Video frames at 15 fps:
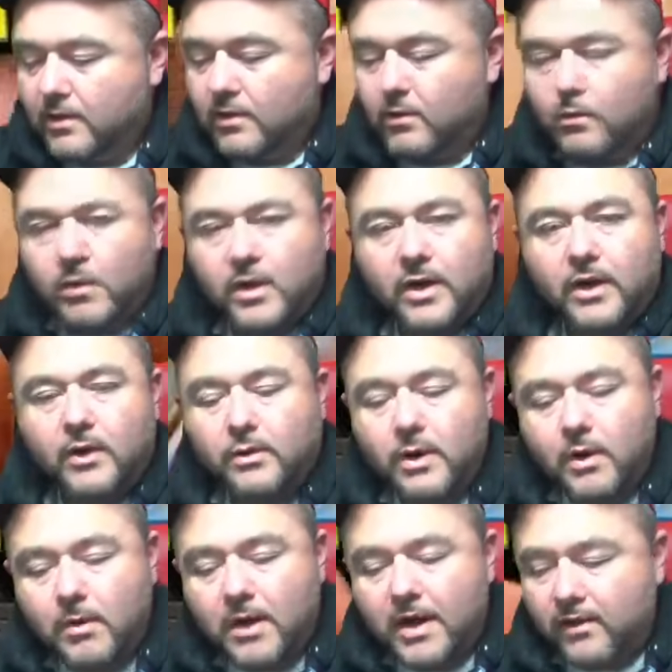We're going to go
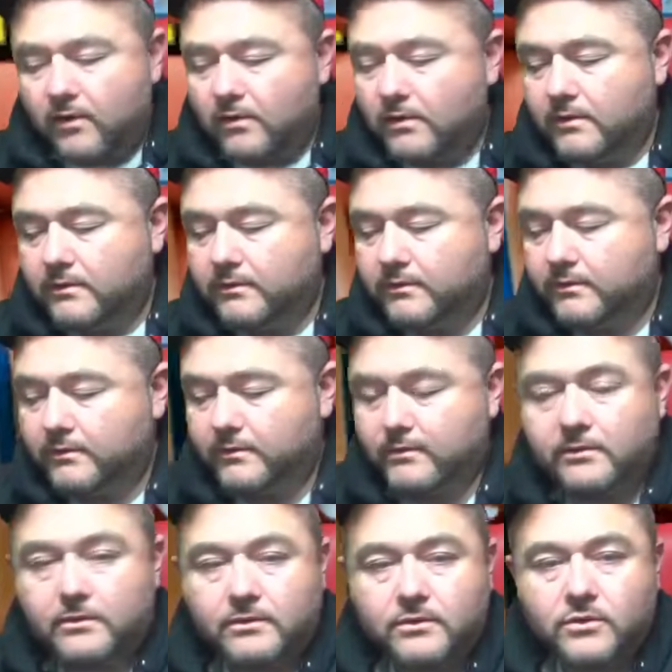no huddle.
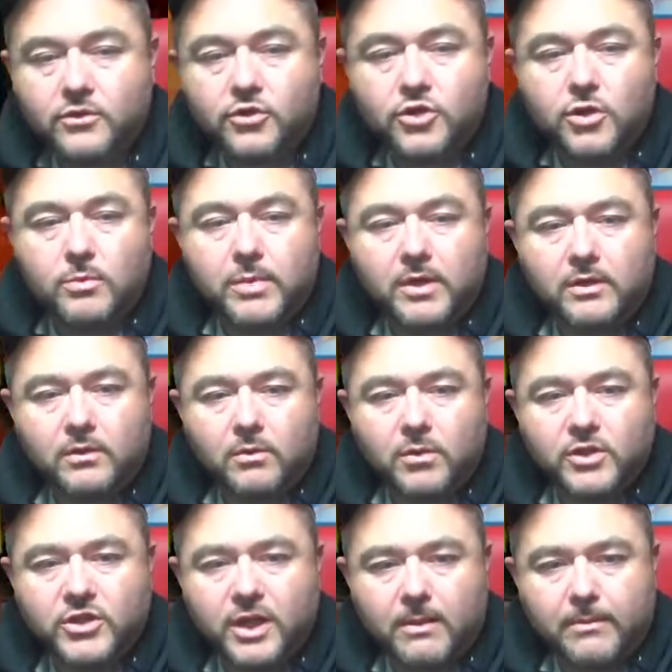Chuba, or
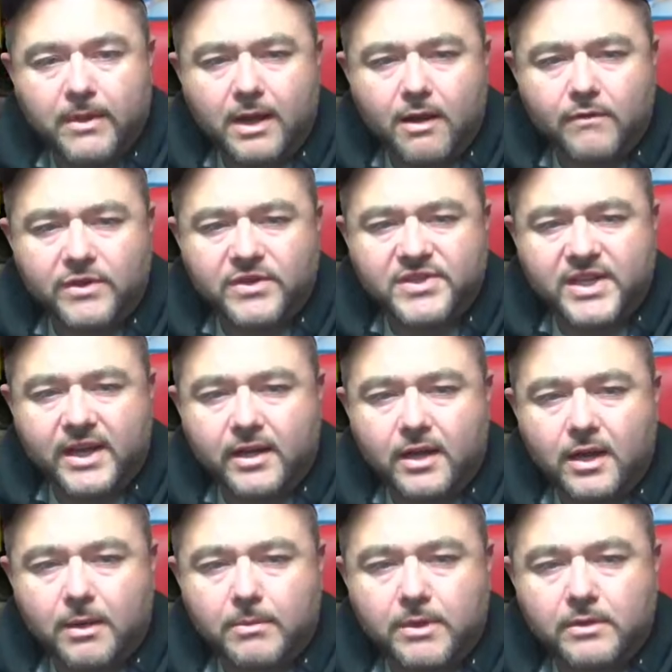Chubba, however you say it,
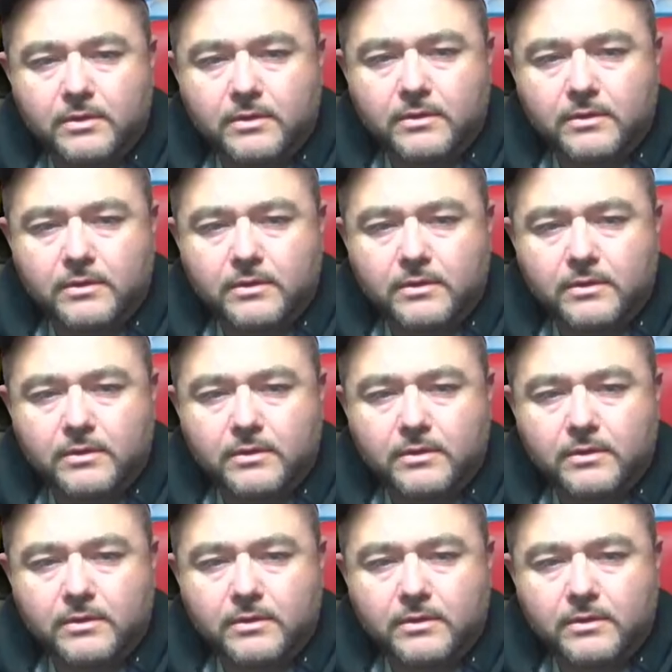Hubbard.